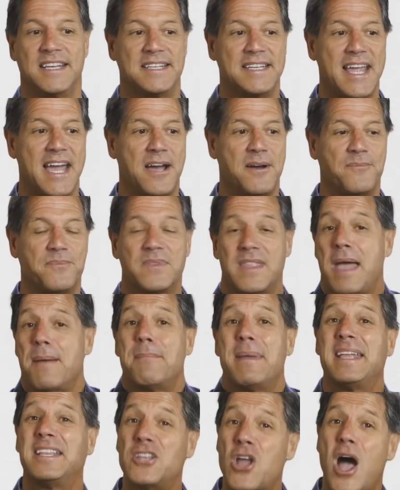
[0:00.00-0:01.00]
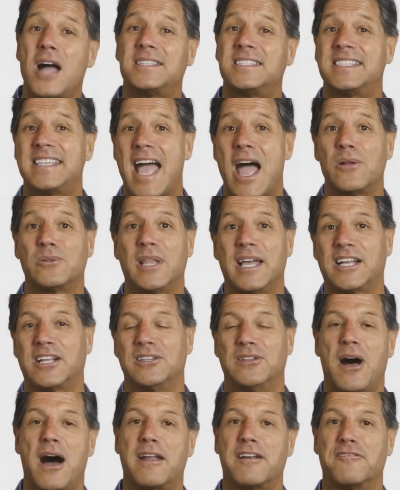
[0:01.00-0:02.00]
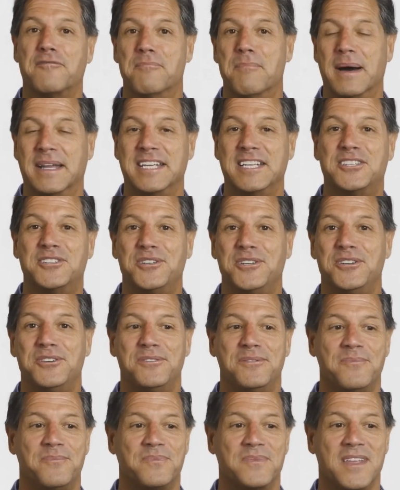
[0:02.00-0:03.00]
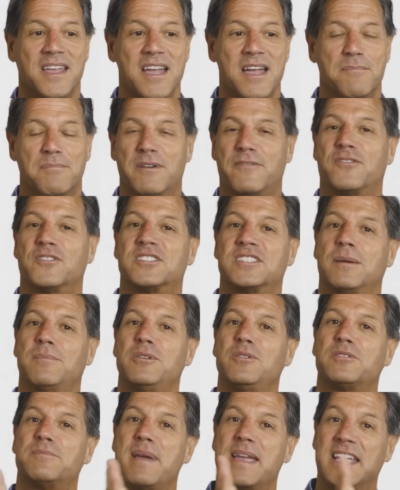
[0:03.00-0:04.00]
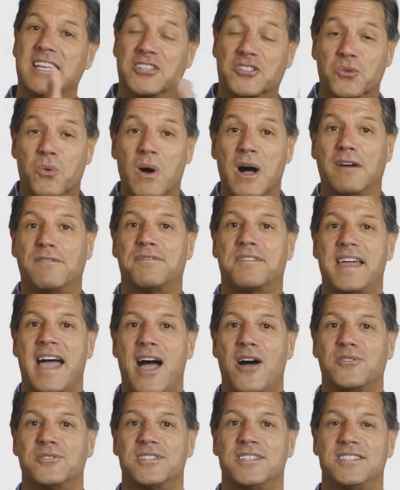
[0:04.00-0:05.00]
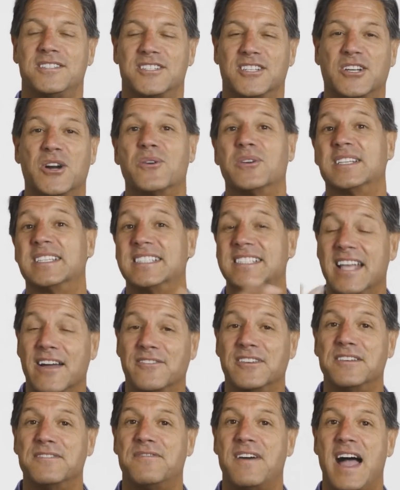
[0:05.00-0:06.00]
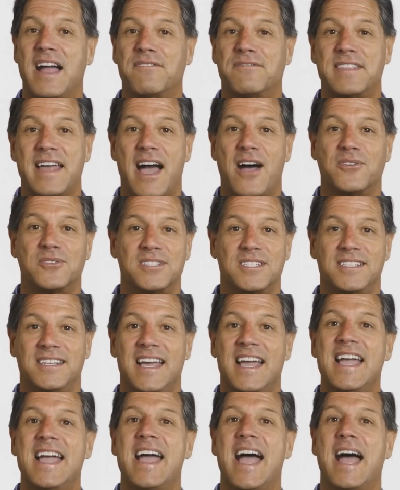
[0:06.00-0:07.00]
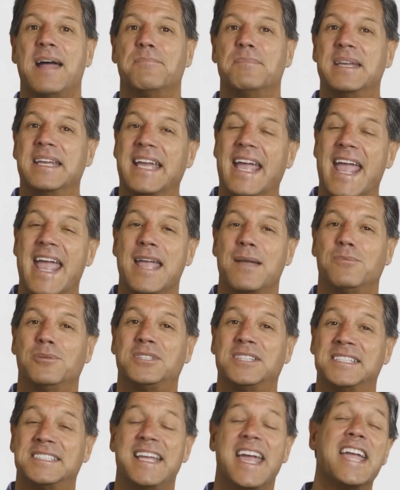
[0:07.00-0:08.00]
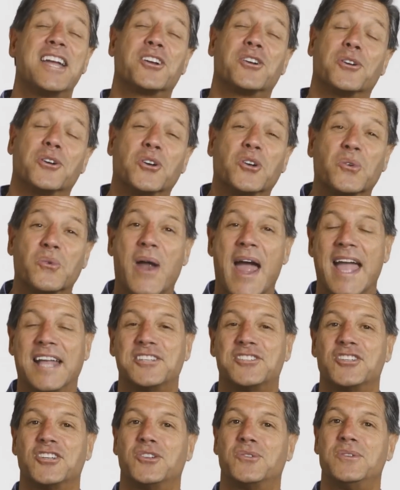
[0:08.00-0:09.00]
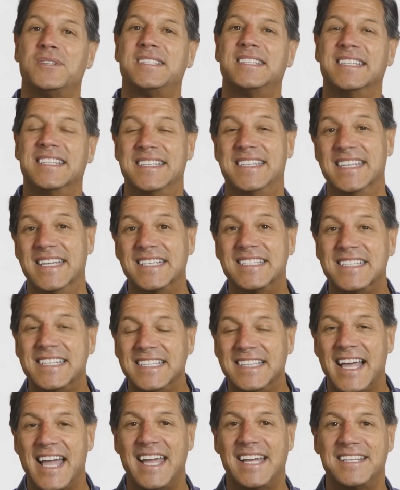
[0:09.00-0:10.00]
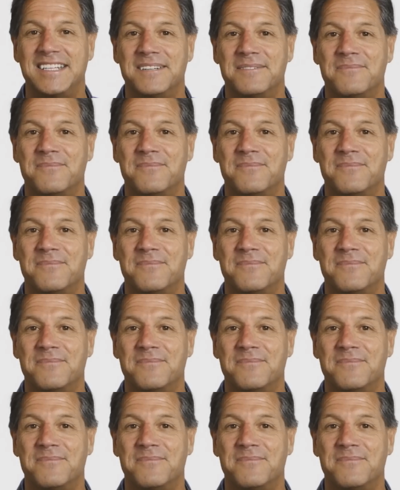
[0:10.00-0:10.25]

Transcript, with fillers: Now, that may not sound like a lot of money to you, but for somebody who's making $12,000 to go to $75,000 and being able to take her grandchildren to Disneyland,